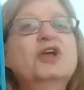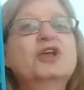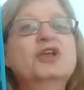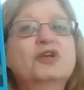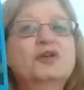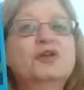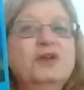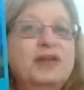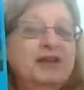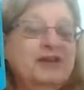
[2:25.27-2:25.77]

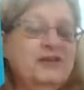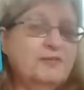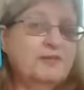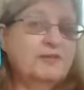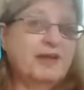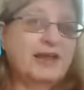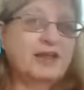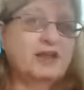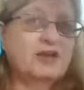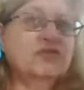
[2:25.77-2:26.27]
you need to
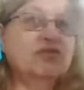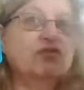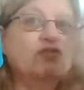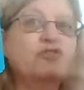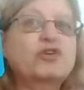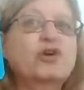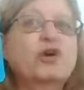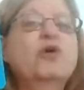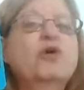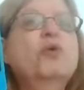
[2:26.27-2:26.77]
take
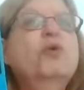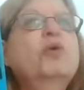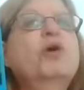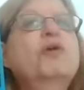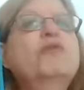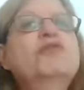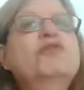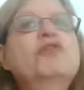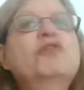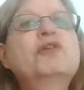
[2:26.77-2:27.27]
control
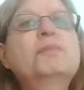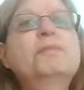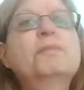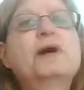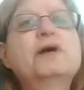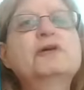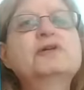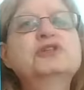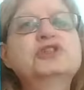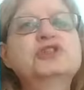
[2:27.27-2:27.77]
of your
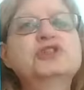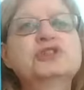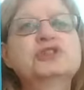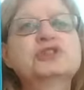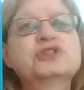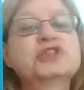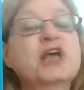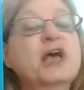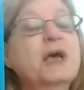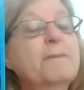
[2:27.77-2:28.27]

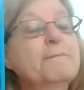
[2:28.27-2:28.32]
emotions.